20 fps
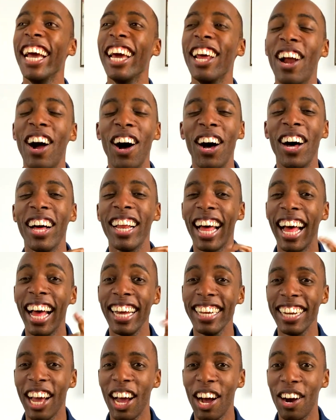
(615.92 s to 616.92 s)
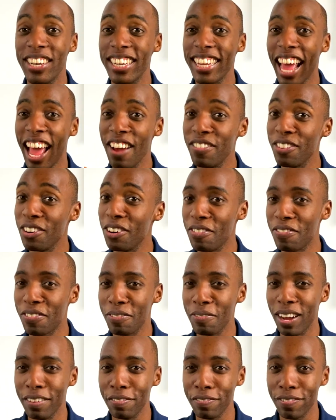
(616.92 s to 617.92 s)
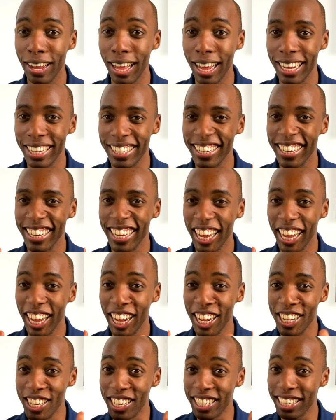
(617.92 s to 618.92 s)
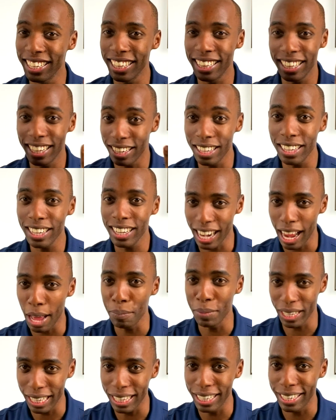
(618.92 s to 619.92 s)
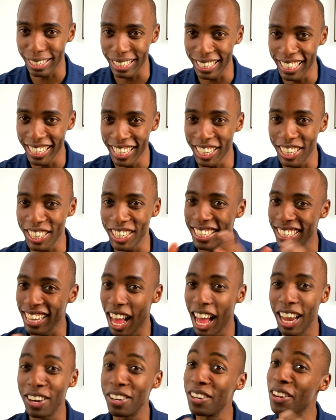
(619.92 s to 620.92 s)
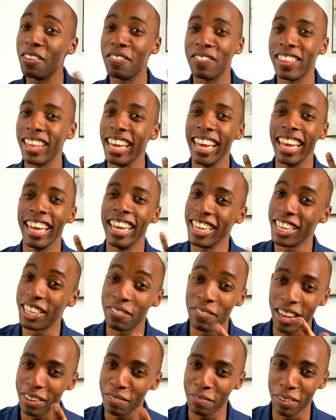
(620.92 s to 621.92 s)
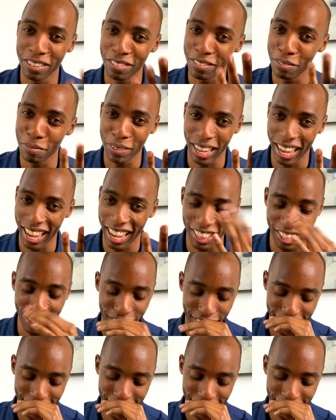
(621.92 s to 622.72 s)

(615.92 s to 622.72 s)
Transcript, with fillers: and all I know is everyone from my flight is they're looking at me clearly because I don't know if they expect much from me either.